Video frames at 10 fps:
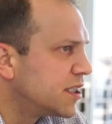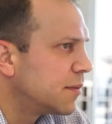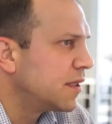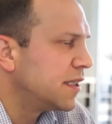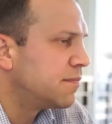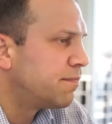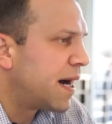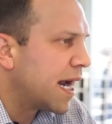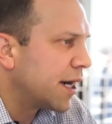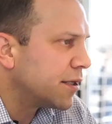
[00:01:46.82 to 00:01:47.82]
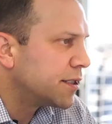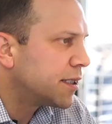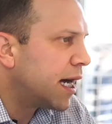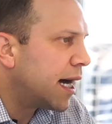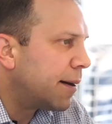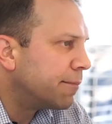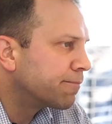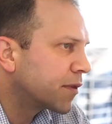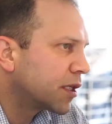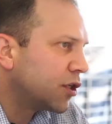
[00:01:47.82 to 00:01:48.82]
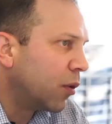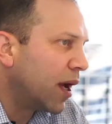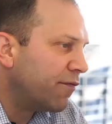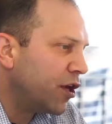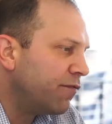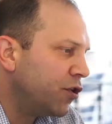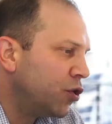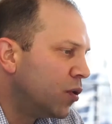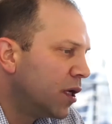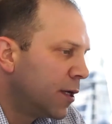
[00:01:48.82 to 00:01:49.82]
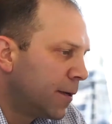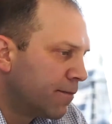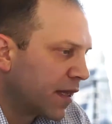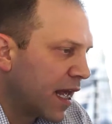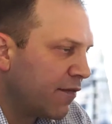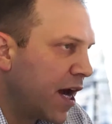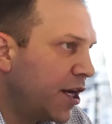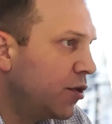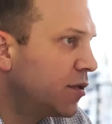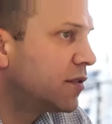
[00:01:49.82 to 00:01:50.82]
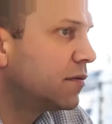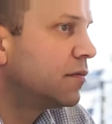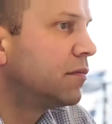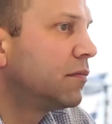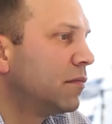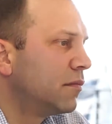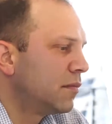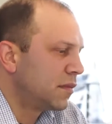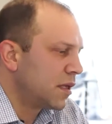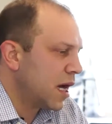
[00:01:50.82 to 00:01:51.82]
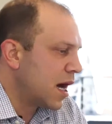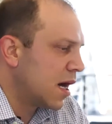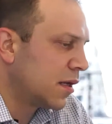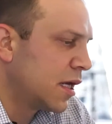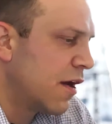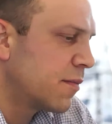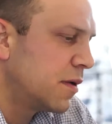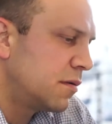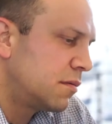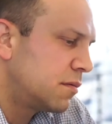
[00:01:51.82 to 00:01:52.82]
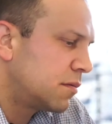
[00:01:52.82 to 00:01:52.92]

some of these buyers. Um, so if if you have got to use uh, government